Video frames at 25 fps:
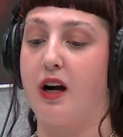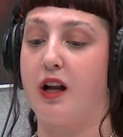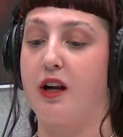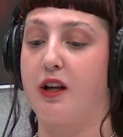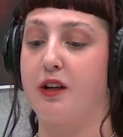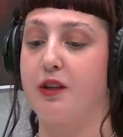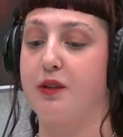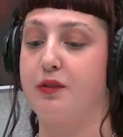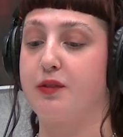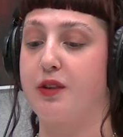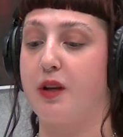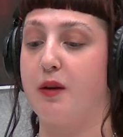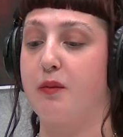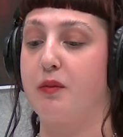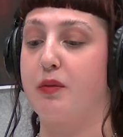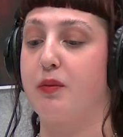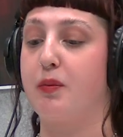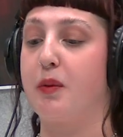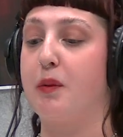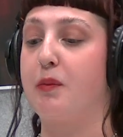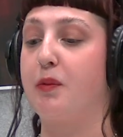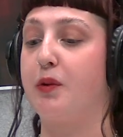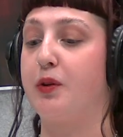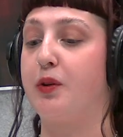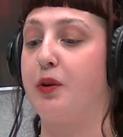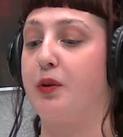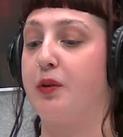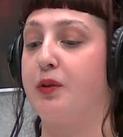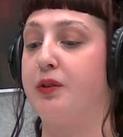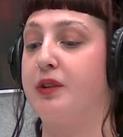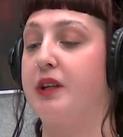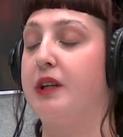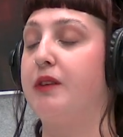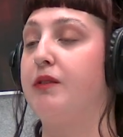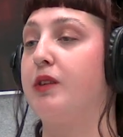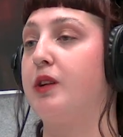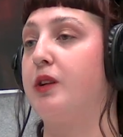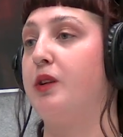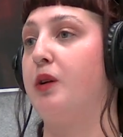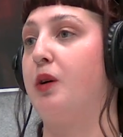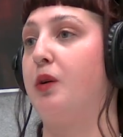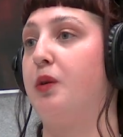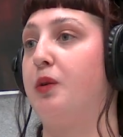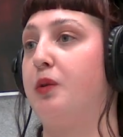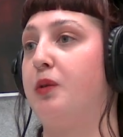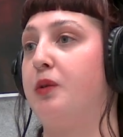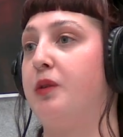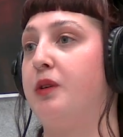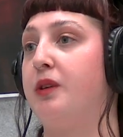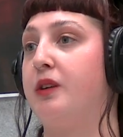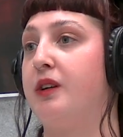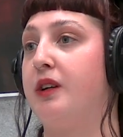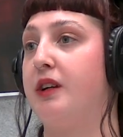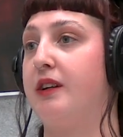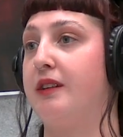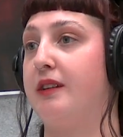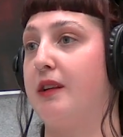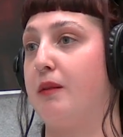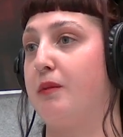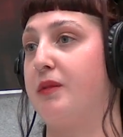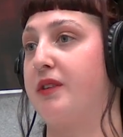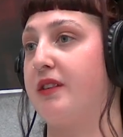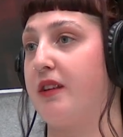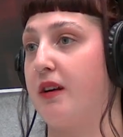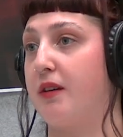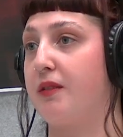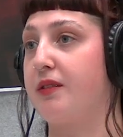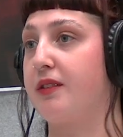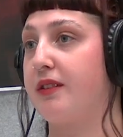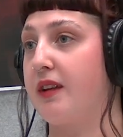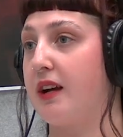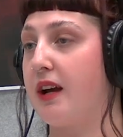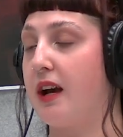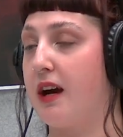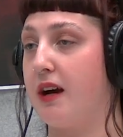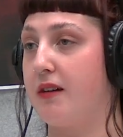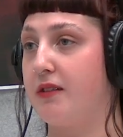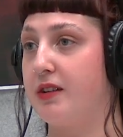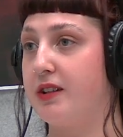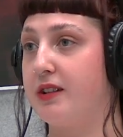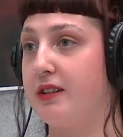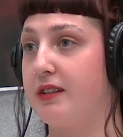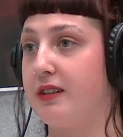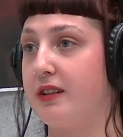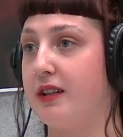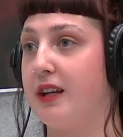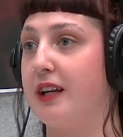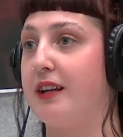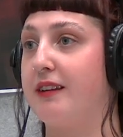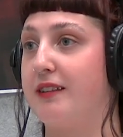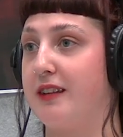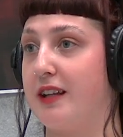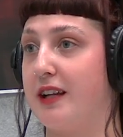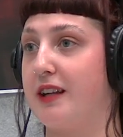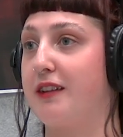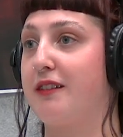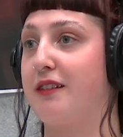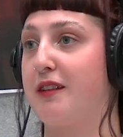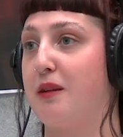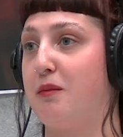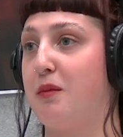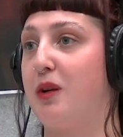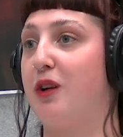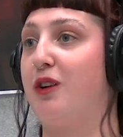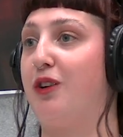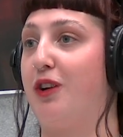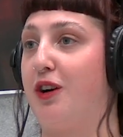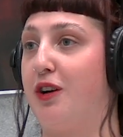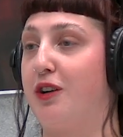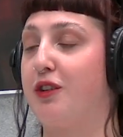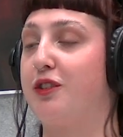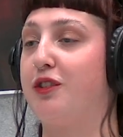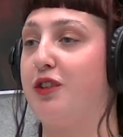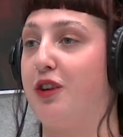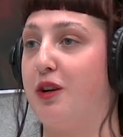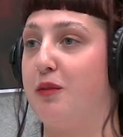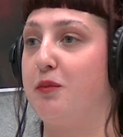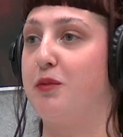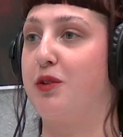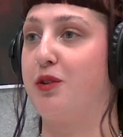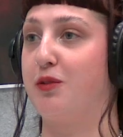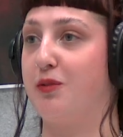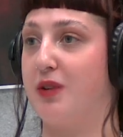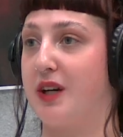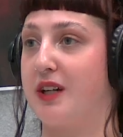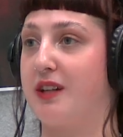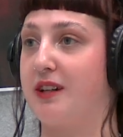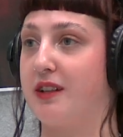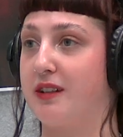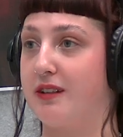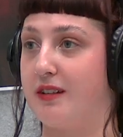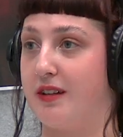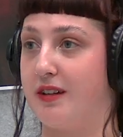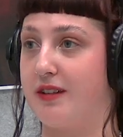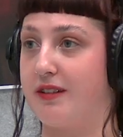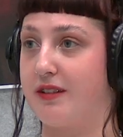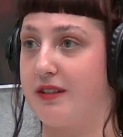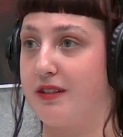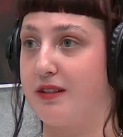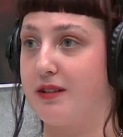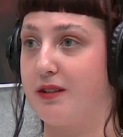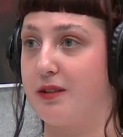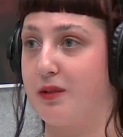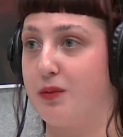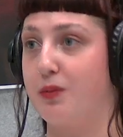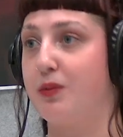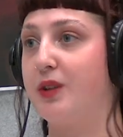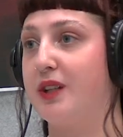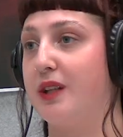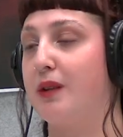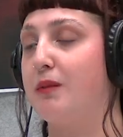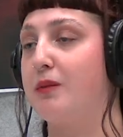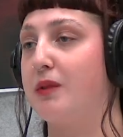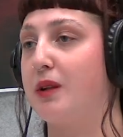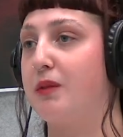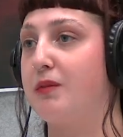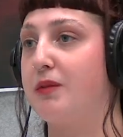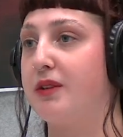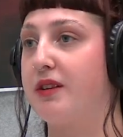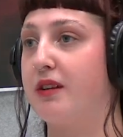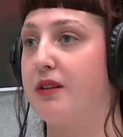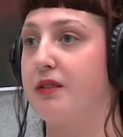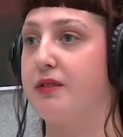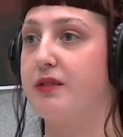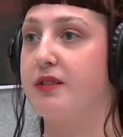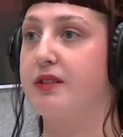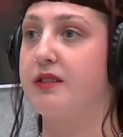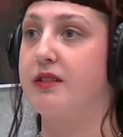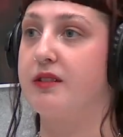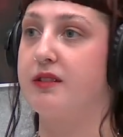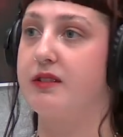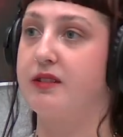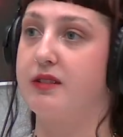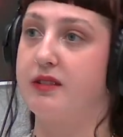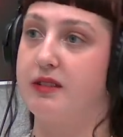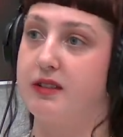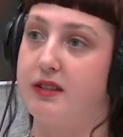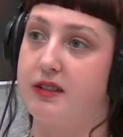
a lot of times people don't even know it themselves they have it. It takes them a long time to recognize it within themselves.